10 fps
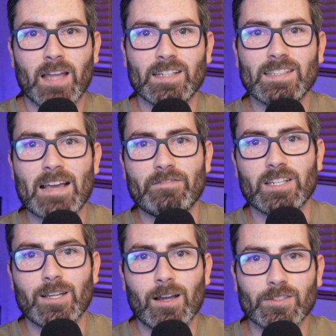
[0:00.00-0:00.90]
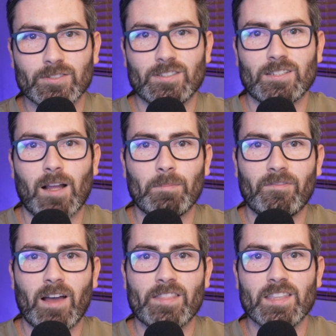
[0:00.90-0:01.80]
and in that video, I used
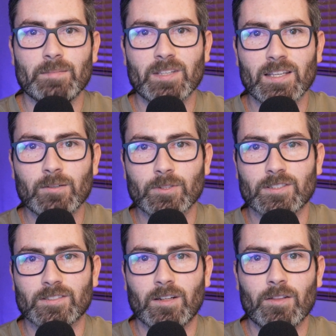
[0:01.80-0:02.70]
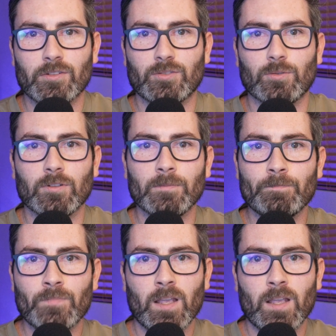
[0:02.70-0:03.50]
Shopify Theme Kit, which is another tool,